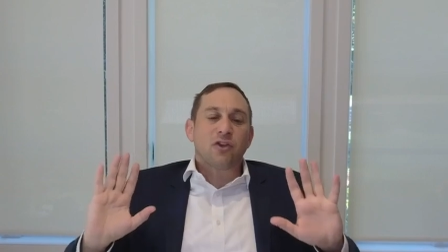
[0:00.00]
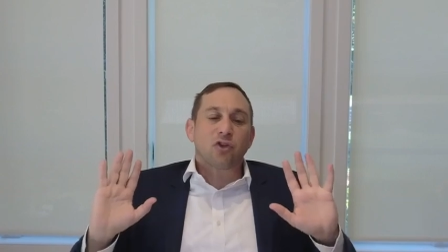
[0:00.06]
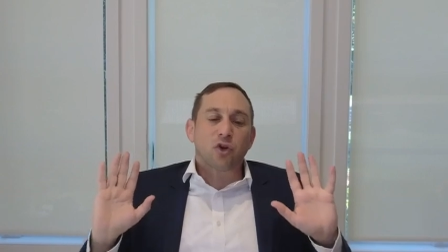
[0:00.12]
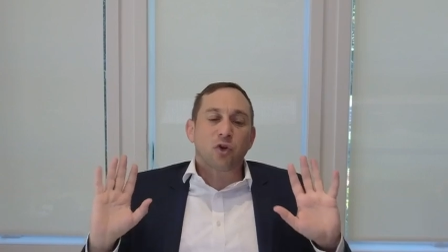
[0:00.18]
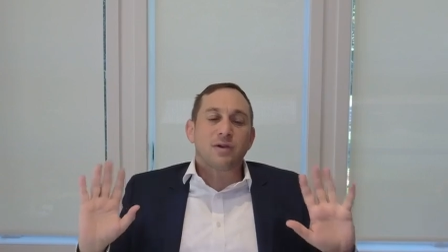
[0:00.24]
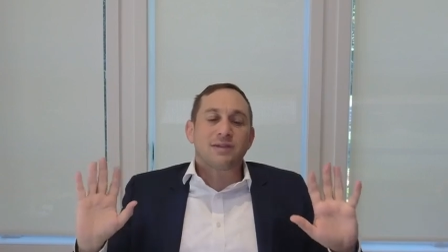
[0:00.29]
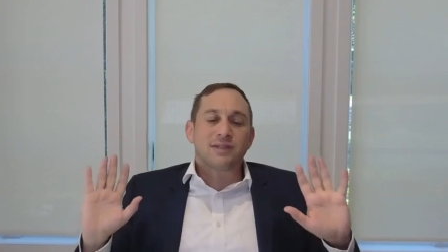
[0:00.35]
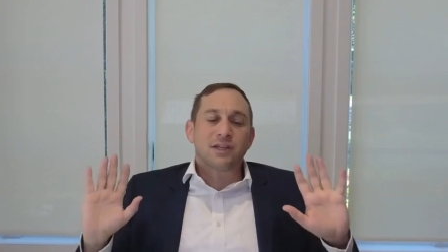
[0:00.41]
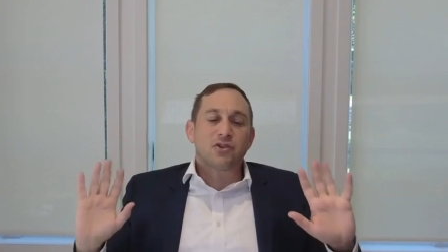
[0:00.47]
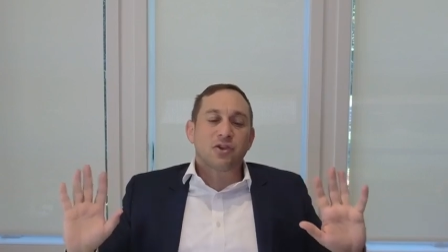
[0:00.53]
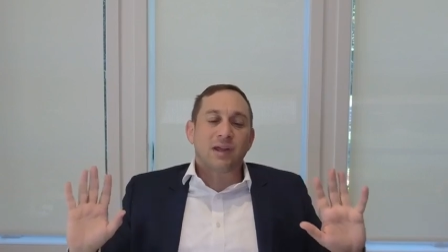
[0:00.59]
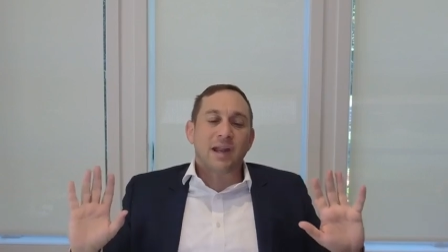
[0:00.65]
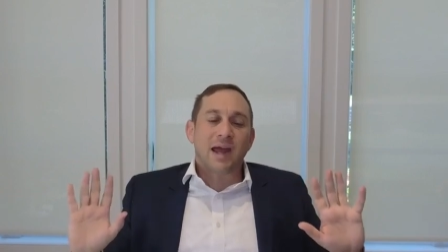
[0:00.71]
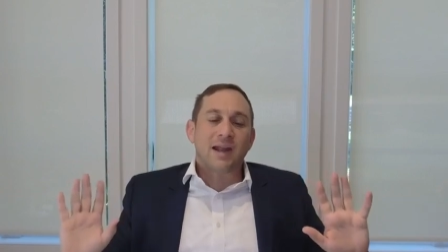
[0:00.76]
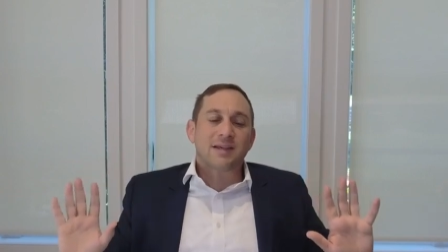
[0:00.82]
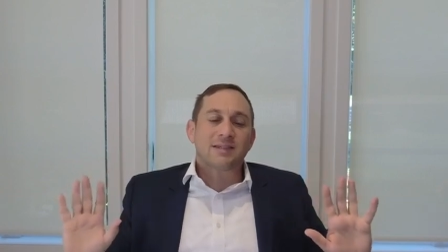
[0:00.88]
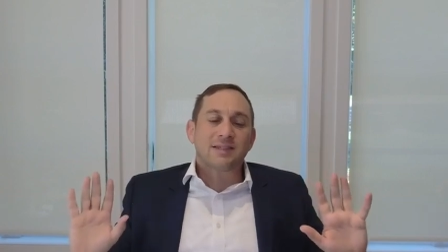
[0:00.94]
the Torah says you can
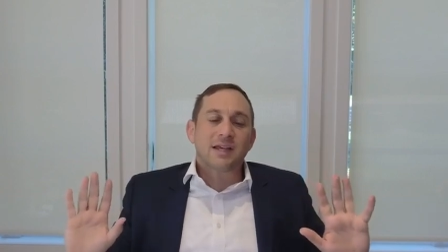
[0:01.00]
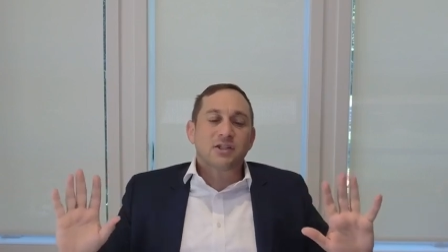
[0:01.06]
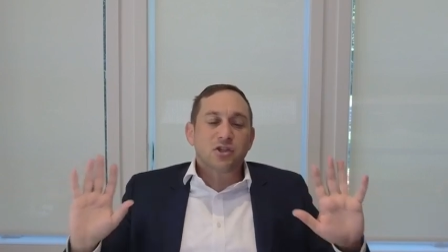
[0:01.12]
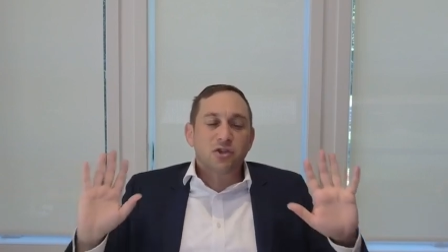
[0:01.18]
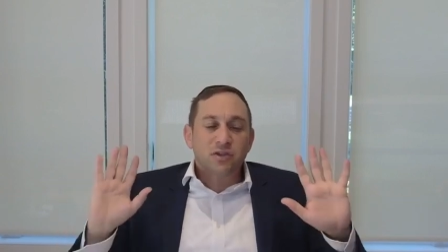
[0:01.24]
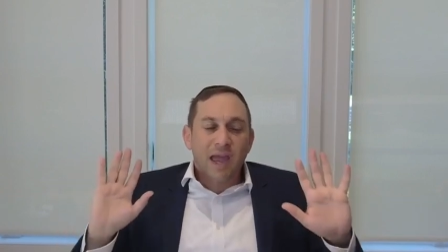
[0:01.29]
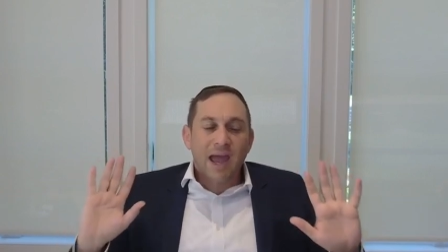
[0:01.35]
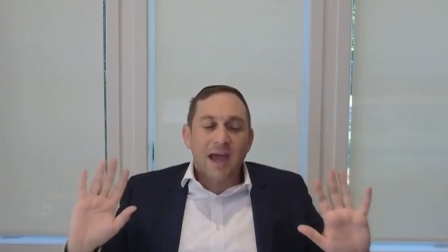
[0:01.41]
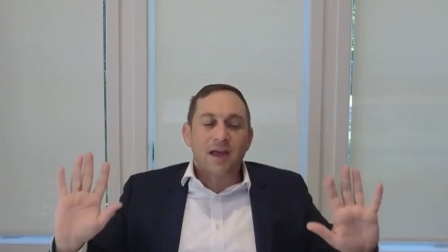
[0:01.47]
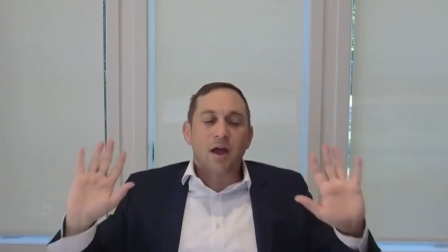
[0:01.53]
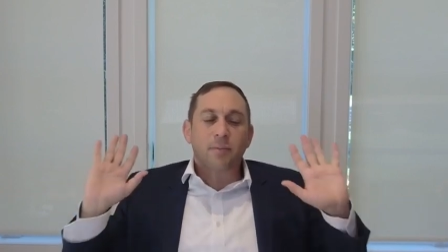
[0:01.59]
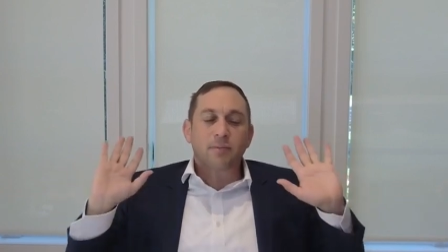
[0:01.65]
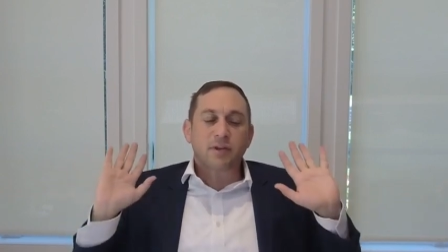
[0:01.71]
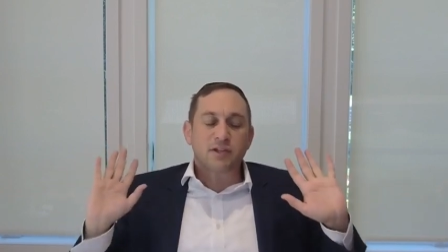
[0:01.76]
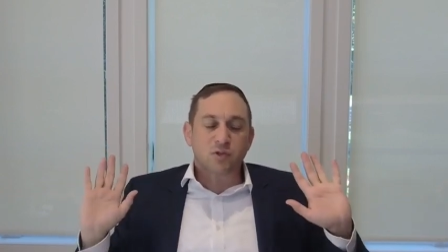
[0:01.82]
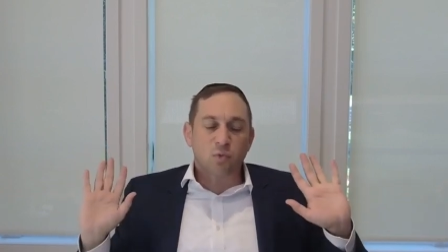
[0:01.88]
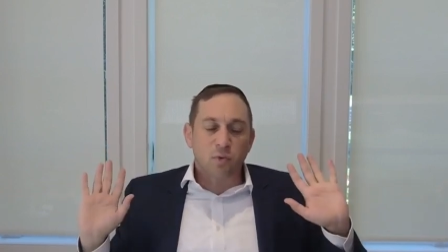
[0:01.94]
add a six, you add
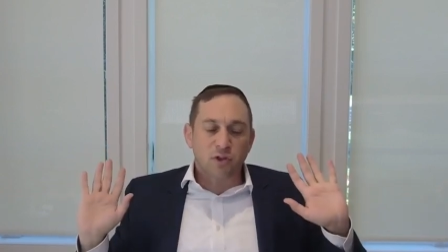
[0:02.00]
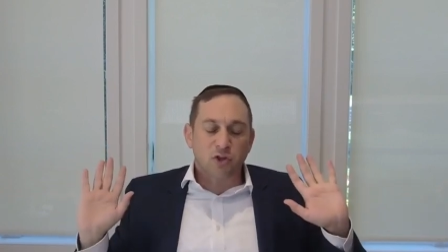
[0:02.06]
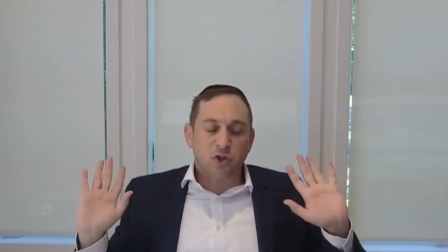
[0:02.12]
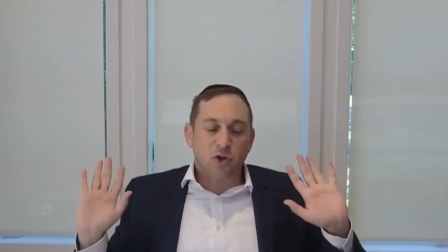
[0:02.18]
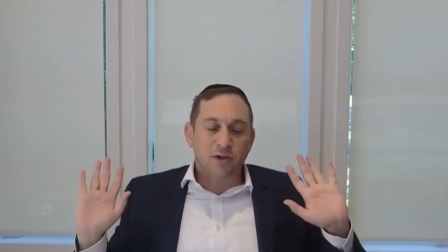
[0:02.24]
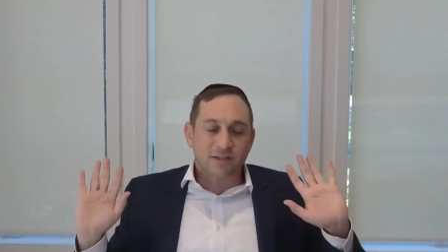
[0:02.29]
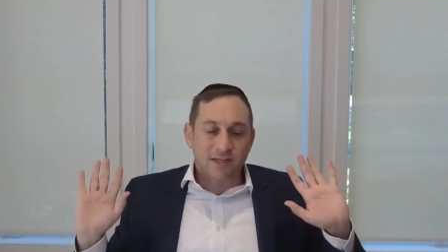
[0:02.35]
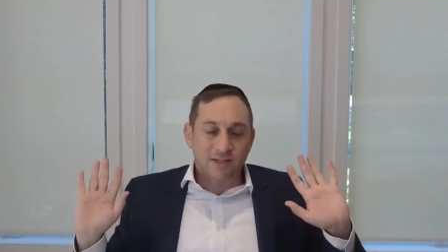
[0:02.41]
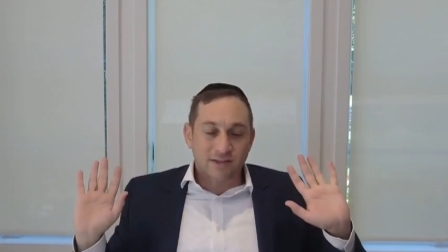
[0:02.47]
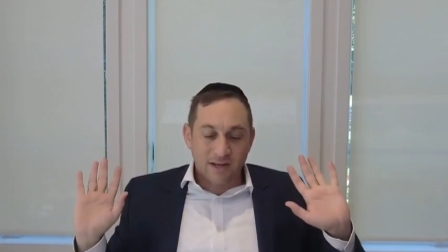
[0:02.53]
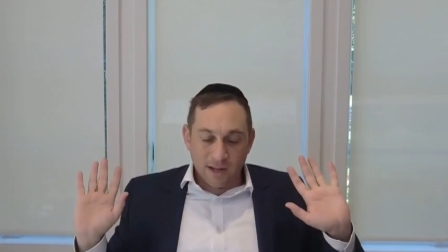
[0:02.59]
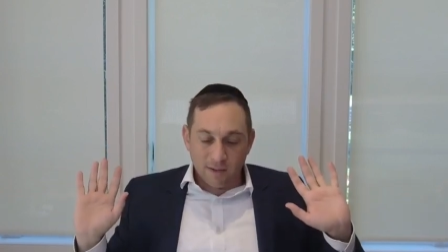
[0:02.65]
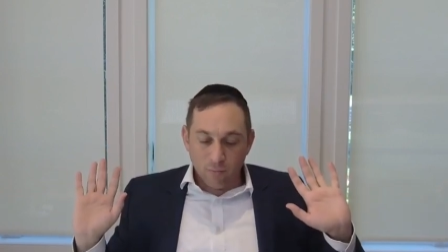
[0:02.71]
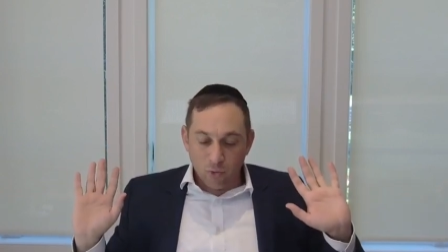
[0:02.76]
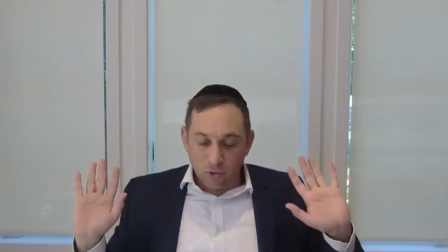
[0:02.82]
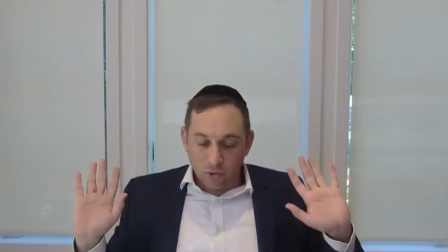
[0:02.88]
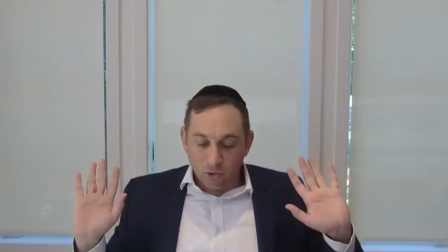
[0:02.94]
up this, what the Torah says, and
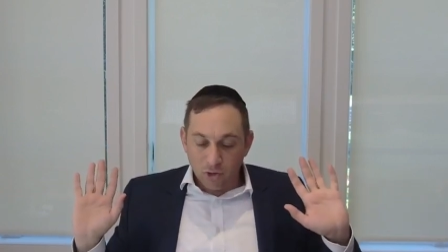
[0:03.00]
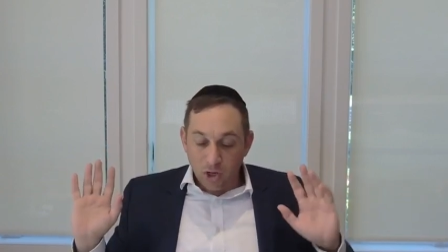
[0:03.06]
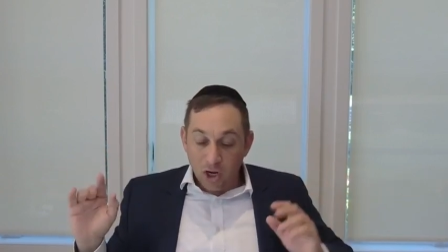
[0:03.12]
now more.